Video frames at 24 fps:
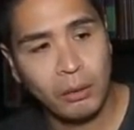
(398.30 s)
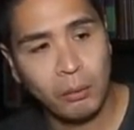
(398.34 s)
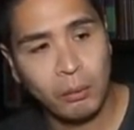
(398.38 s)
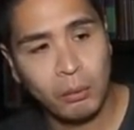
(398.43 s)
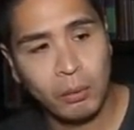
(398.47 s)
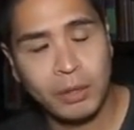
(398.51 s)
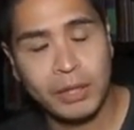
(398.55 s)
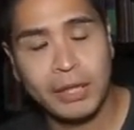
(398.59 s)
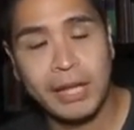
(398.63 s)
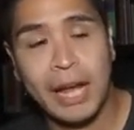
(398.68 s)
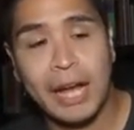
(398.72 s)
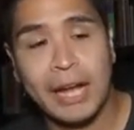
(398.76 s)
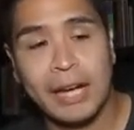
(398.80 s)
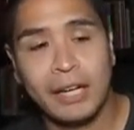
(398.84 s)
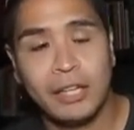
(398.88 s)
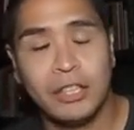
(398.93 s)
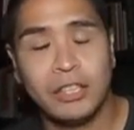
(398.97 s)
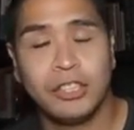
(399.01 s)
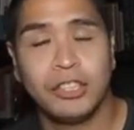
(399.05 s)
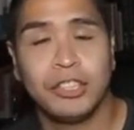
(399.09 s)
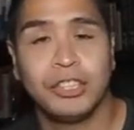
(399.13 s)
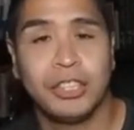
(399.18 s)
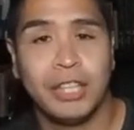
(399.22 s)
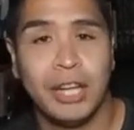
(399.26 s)
with that
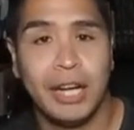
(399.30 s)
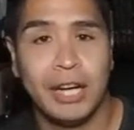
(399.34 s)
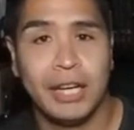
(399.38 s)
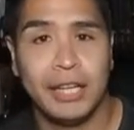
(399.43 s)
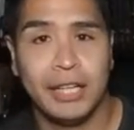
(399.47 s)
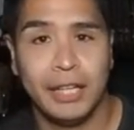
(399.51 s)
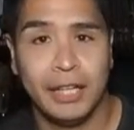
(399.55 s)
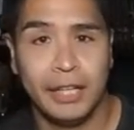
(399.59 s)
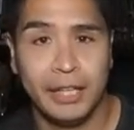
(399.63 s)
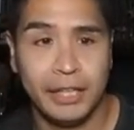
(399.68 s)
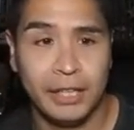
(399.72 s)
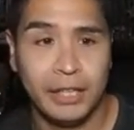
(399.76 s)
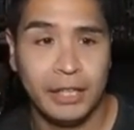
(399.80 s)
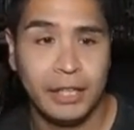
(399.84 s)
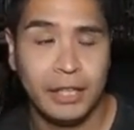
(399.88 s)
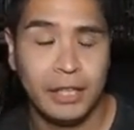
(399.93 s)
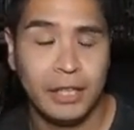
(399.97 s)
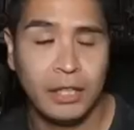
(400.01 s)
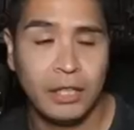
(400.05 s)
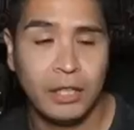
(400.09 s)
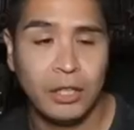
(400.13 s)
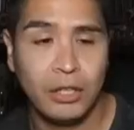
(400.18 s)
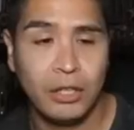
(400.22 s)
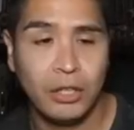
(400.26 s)
understanding,
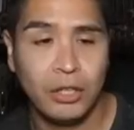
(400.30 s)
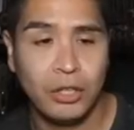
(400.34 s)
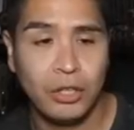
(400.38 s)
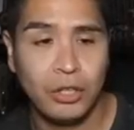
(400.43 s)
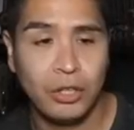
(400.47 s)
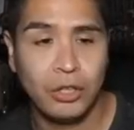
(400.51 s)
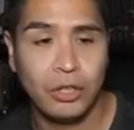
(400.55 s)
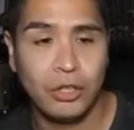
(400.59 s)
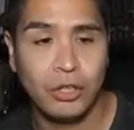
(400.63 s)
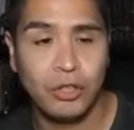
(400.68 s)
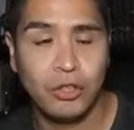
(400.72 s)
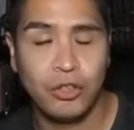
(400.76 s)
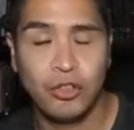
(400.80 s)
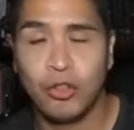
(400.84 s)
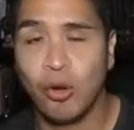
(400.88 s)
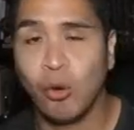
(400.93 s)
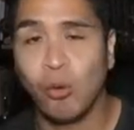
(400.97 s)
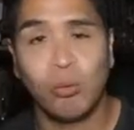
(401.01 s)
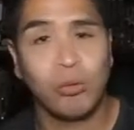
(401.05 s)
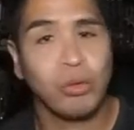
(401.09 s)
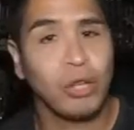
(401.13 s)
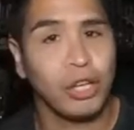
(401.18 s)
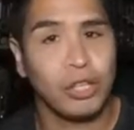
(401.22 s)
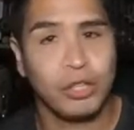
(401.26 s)

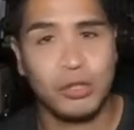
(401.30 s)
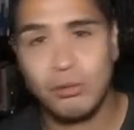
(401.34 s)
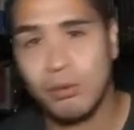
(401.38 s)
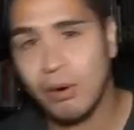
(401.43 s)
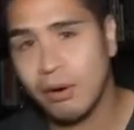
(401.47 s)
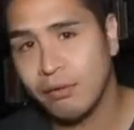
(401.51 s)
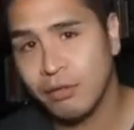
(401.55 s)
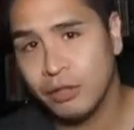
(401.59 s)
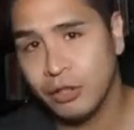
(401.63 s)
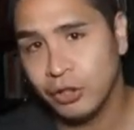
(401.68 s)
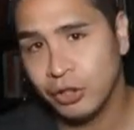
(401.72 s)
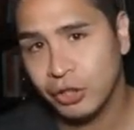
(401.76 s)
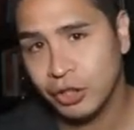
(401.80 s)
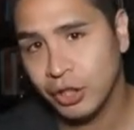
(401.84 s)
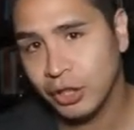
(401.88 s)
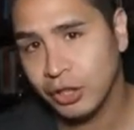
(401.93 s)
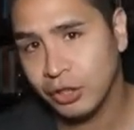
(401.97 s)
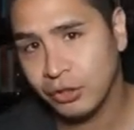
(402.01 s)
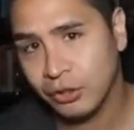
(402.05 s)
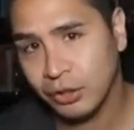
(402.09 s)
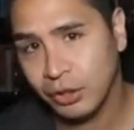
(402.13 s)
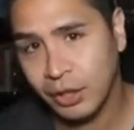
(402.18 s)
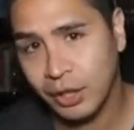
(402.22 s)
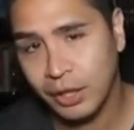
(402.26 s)
don't touch revenue
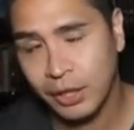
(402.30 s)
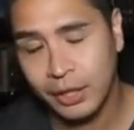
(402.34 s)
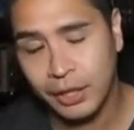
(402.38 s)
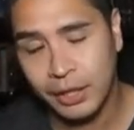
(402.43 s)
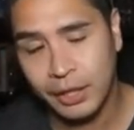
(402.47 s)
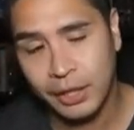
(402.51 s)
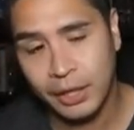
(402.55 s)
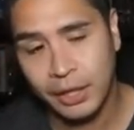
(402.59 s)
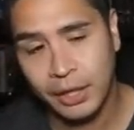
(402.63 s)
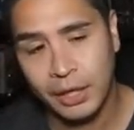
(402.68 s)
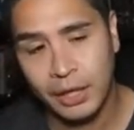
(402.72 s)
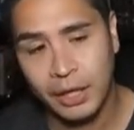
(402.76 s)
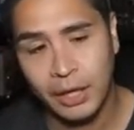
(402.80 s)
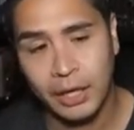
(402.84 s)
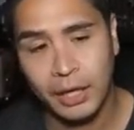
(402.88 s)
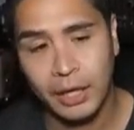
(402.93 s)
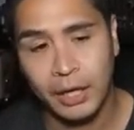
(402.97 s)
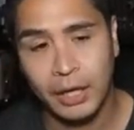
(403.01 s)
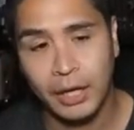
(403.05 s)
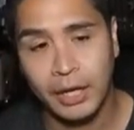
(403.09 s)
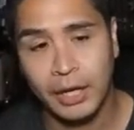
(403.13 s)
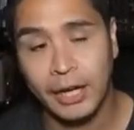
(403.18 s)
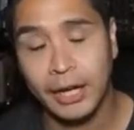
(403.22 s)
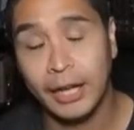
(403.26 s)
shares, okay?
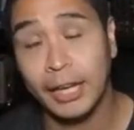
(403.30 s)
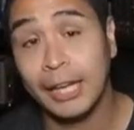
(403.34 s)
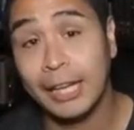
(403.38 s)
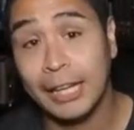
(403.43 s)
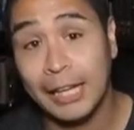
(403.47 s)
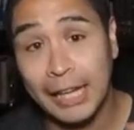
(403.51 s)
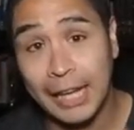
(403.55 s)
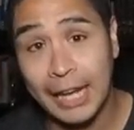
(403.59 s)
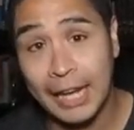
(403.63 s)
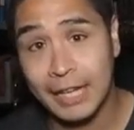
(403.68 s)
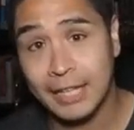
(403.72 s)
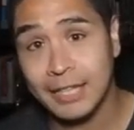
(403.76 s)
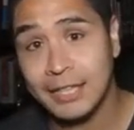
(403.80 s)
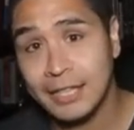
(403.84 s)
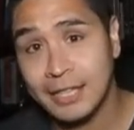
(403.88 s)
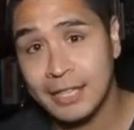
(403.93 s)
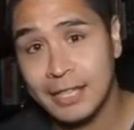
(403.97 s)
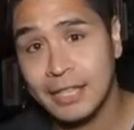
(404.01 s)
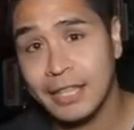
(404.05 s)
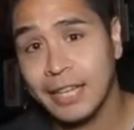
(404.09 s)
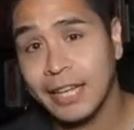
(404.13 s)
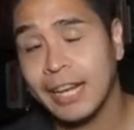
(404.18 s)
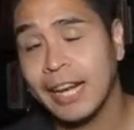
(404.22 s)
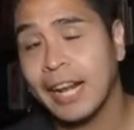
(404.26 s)

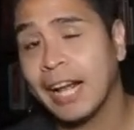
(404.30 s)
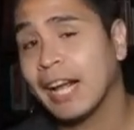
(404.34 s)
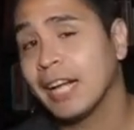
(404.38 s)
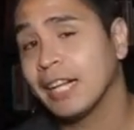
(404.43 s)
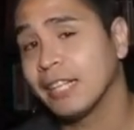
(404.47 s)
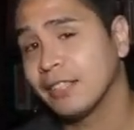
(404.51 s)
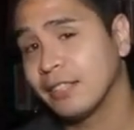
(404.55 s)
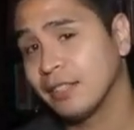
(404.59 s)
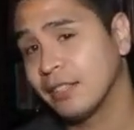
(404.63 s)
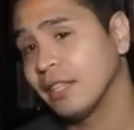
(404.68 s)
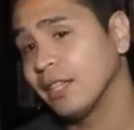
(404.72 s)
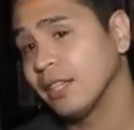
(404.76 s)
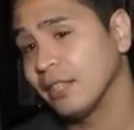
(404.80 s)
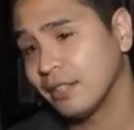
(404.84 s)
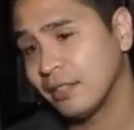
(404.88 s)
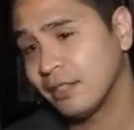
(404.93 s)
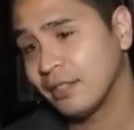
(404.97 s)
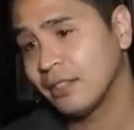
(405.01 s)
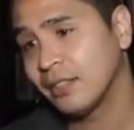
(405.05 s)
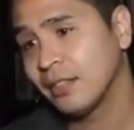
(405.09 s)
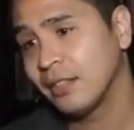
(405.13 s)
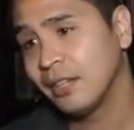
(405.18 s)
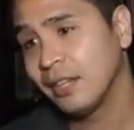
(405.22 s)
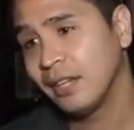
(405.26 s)
Unless it has
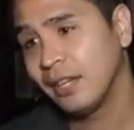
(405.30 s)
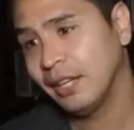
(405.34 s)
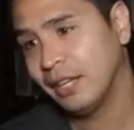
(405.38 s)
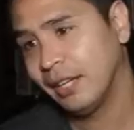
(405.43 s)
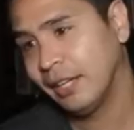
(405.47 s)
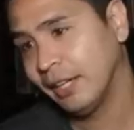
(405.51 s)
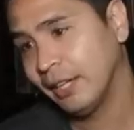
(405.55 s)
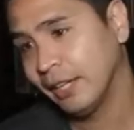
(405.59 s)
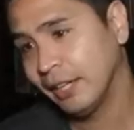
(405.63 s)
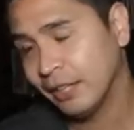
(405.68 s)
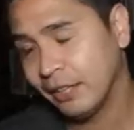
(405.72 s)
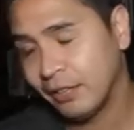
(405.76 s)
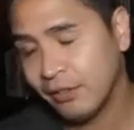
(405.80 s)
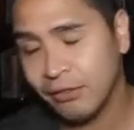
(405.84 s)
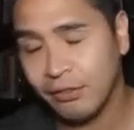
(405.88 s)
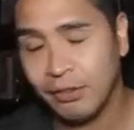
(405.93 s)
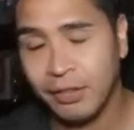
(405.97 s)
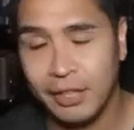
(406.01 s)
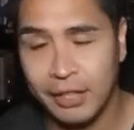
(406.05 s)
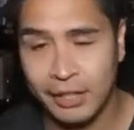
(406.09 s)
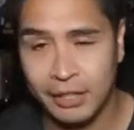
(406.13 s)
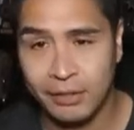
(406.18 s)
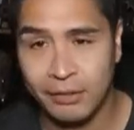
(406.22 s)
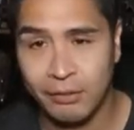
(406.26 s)
this in
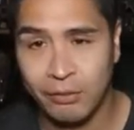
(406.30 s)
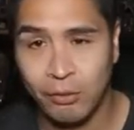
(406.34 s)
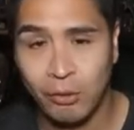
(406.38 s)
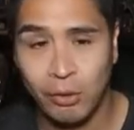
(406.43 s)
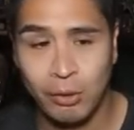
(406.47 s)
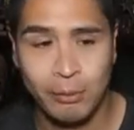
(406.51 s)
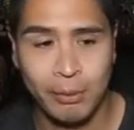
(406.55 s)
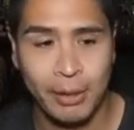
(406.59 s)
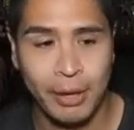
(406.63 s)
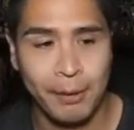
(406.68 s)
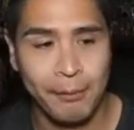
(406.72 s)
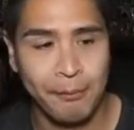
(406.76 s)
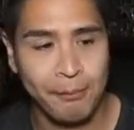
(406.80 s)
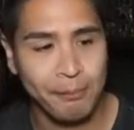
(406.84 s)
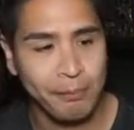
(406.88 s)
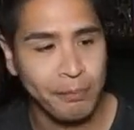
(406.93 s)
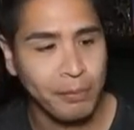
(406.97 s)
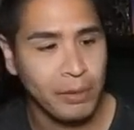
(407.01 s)
its format.